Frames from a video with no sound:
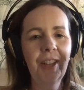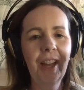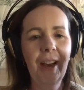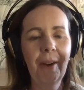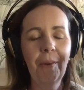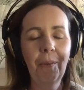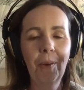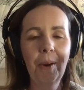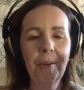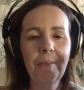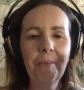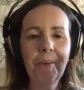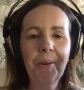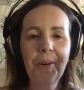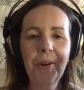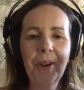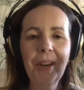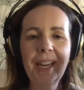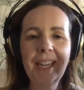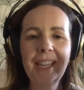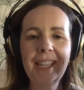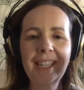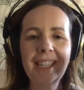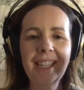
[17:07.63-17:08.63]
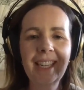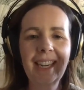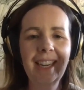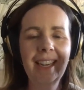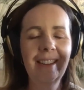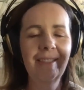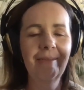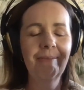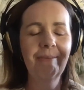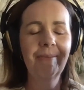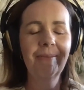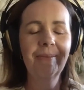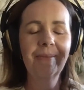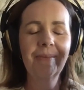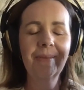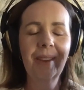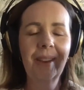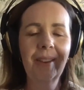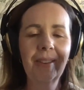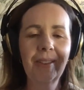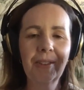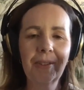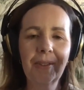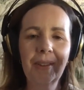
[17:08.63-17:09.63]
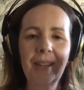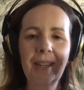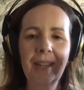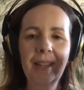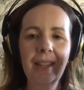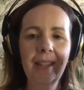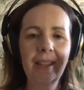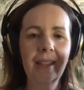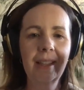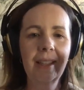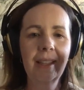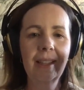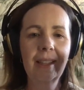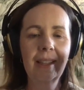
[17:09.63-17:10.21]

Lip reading: At one point, I was reading that